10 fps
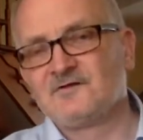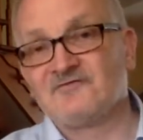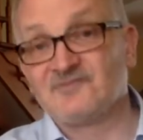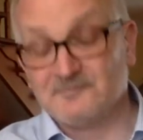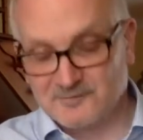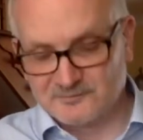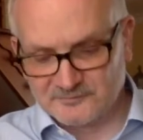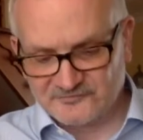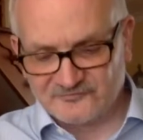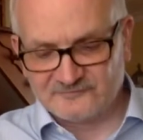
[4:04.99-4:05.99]
Hasn't got Paul
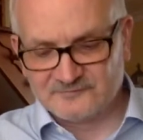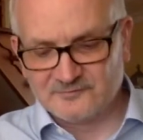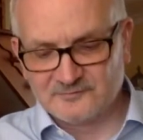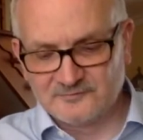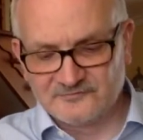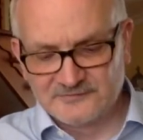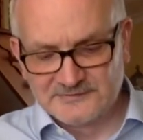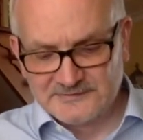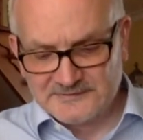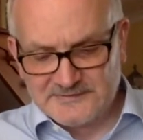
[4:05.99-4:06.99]
Rodgers on vocals.
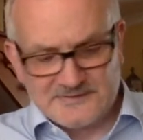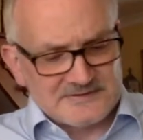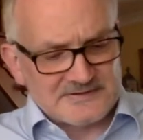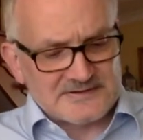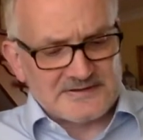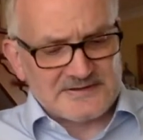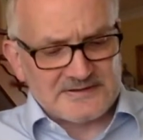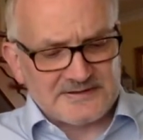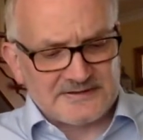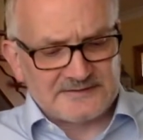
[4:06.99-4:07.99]

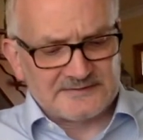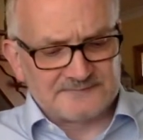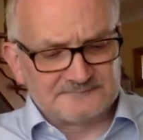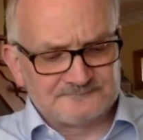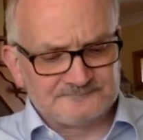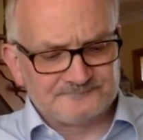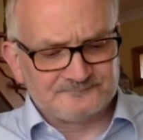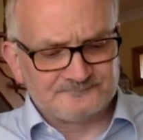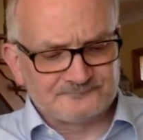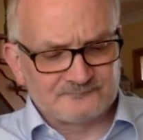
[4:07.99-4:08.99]
It's
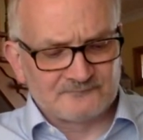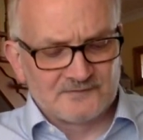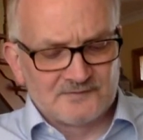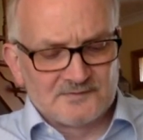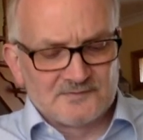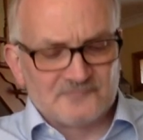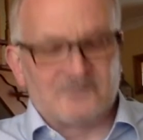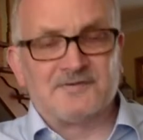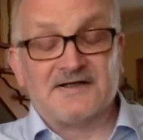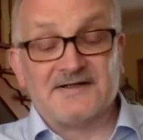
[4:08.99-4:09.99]

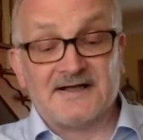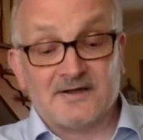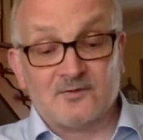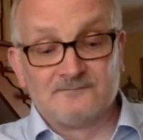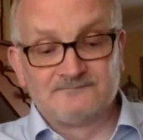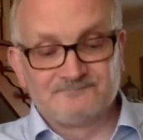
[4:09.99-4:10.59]
got Brian Howe.